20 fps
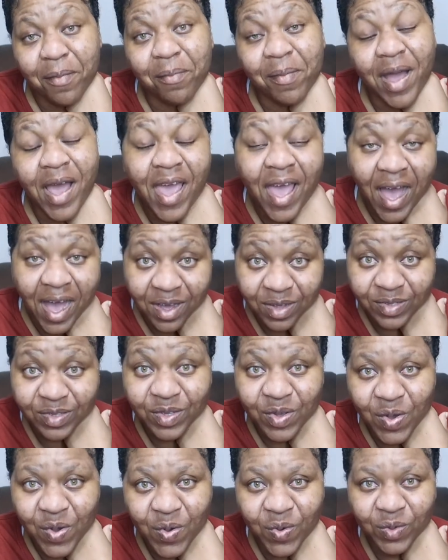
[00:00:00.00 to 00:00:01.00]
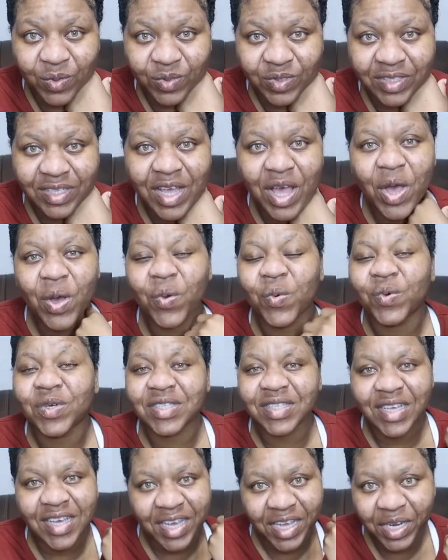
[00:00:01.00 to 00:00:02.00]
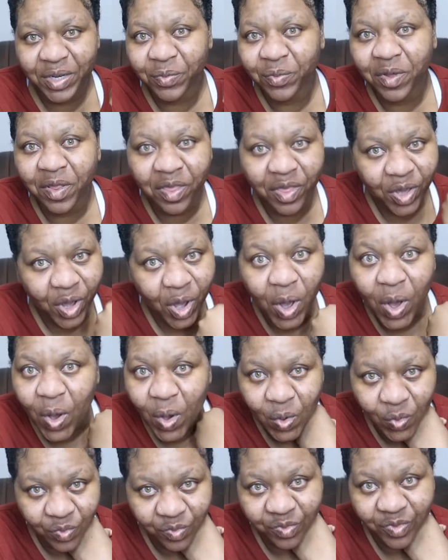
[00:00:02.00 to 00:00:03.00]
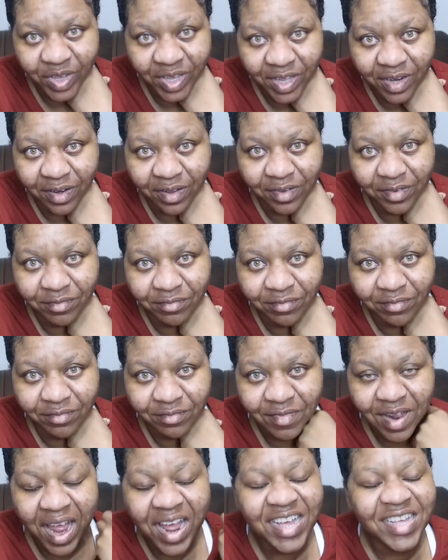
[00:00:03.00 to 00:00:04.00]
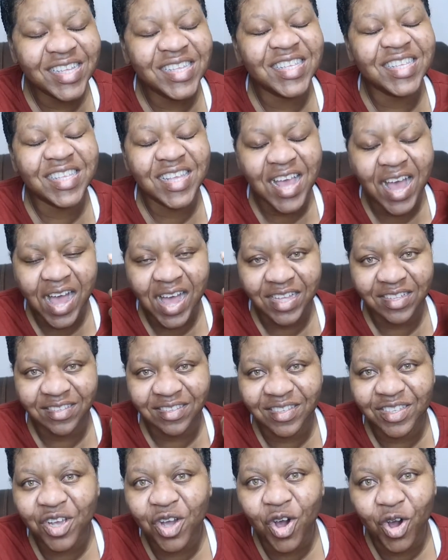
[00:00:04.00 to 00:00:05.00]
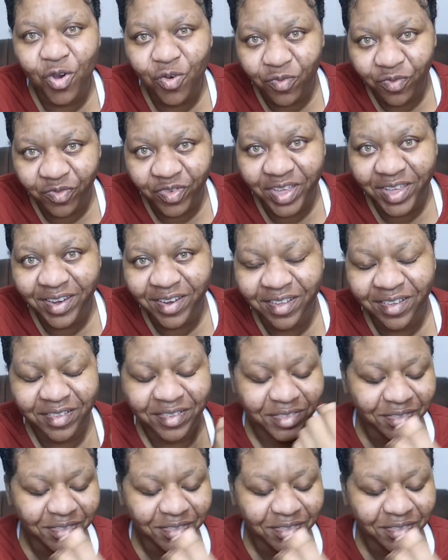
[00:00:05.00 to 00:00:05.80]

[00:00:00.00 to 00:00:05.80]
my household was hit with COVID. Yes, COVID.